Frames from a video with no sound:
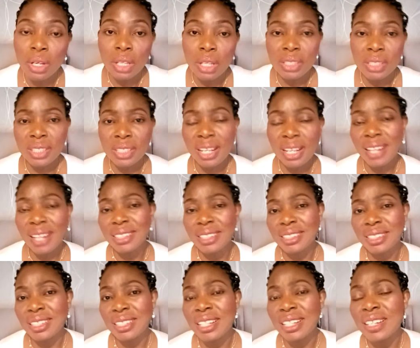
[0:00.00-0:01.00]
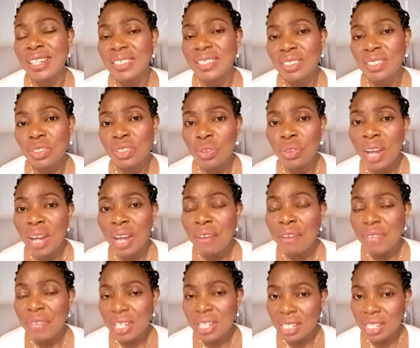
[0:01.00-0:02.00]
so that in case you have
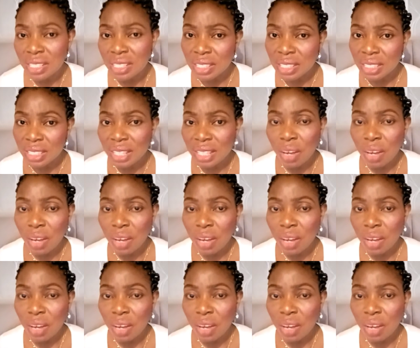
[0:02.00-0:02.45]
any sister,